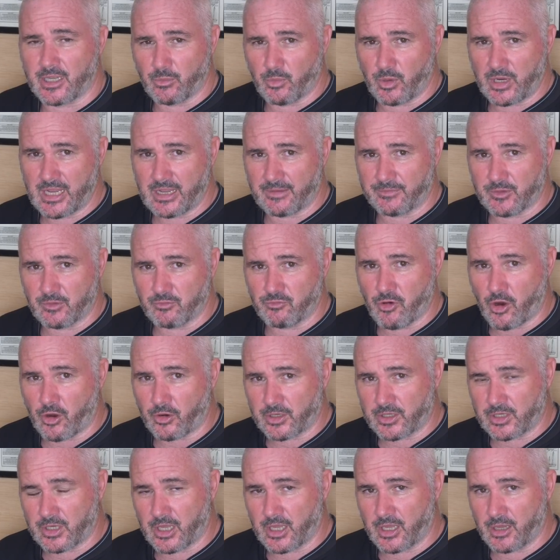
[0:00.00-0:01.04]
we have the
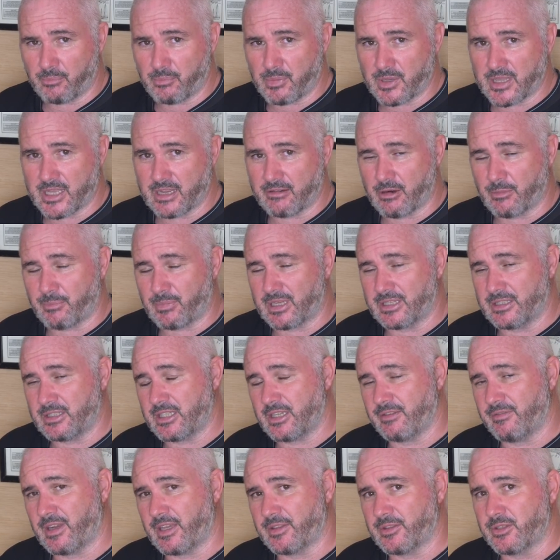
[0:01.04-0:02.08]
Rockner, but there are
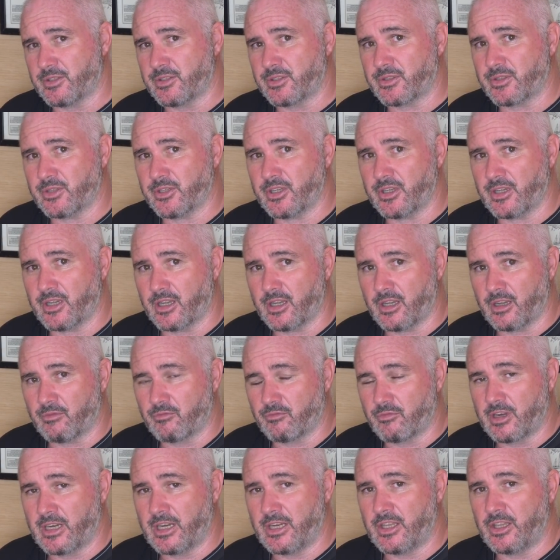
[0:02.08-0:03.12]
plenty of others that are
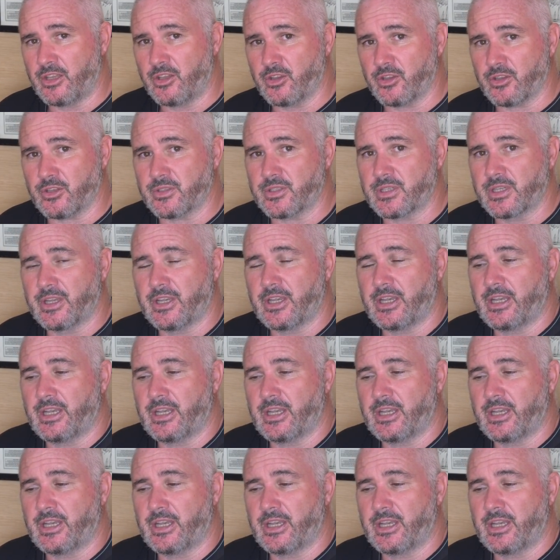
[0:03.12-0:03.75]
really good.